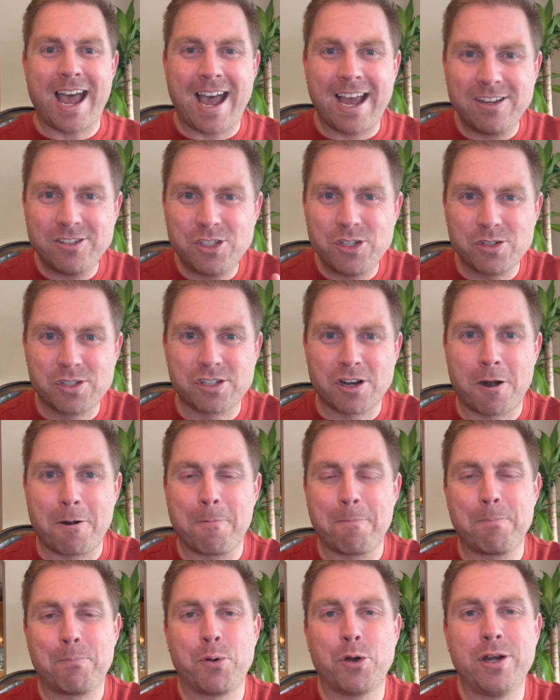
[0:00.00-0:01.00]
as you
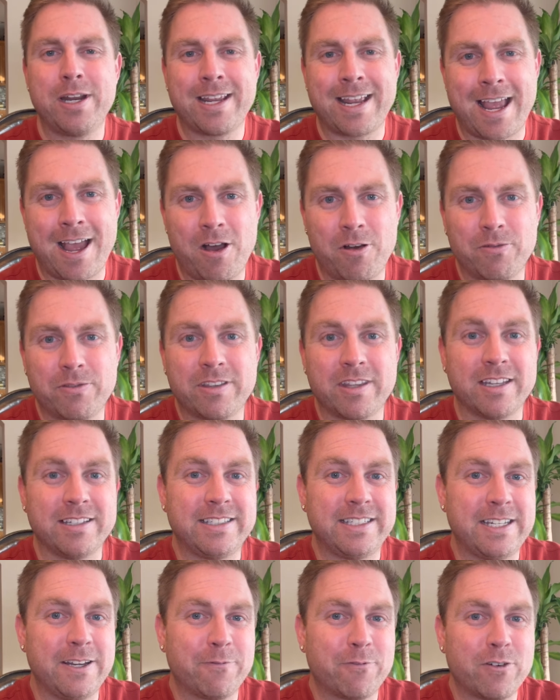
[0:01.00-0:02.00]
start putting out the
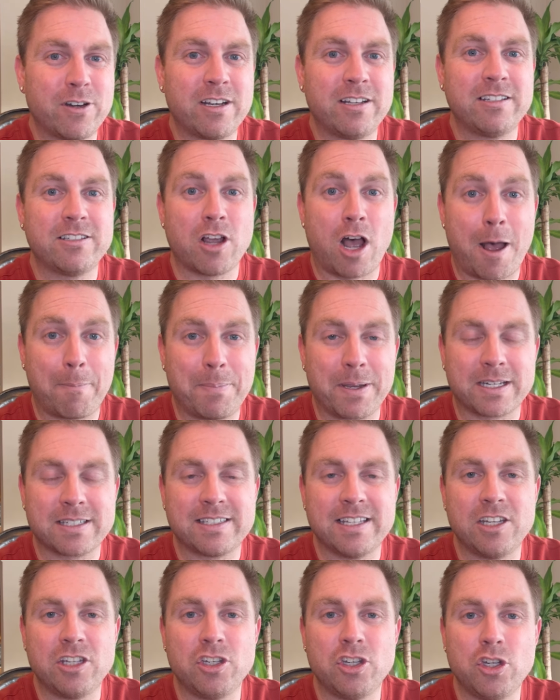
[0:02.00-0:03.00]
different topics
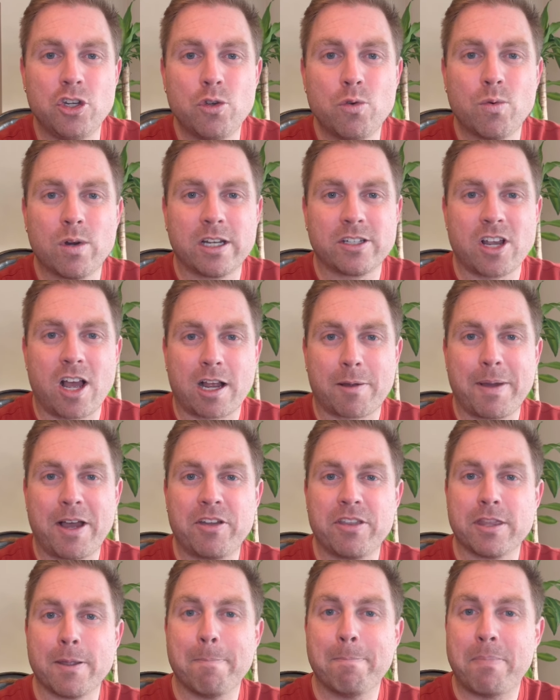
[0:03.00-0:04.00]
that you want to talk
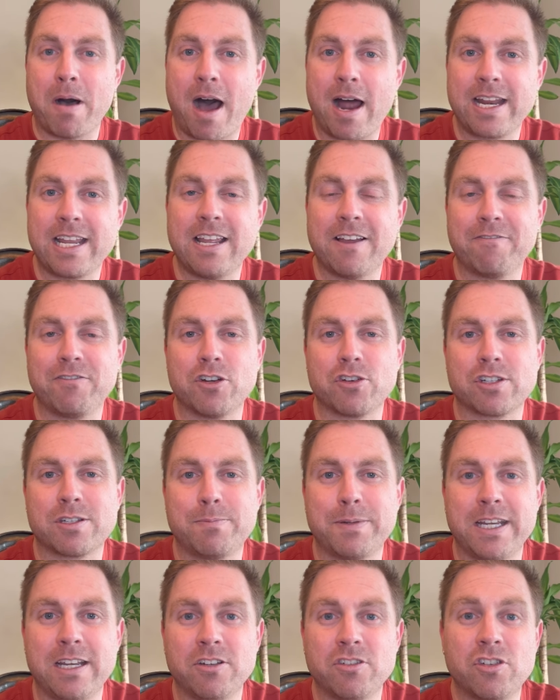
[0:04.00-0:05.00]
about in the body of your
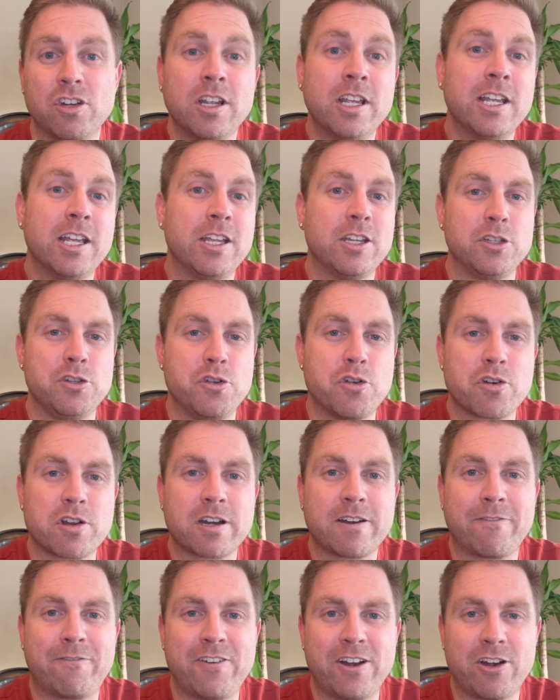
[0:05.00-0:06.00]
speech, you're
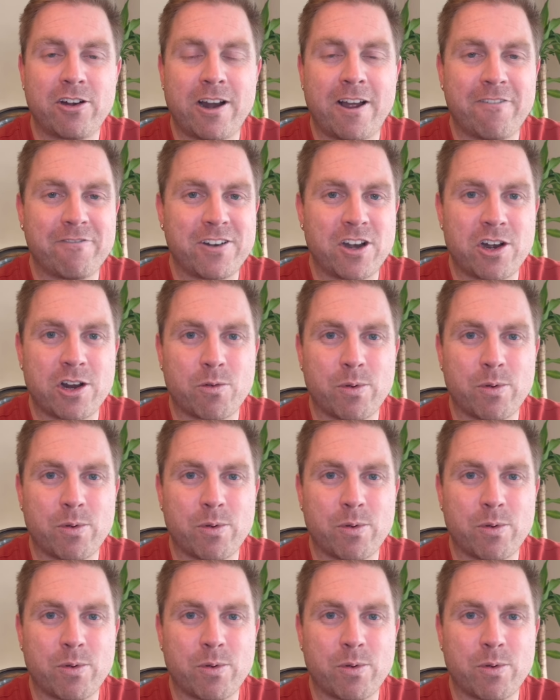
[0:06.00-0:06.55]
going to figure out very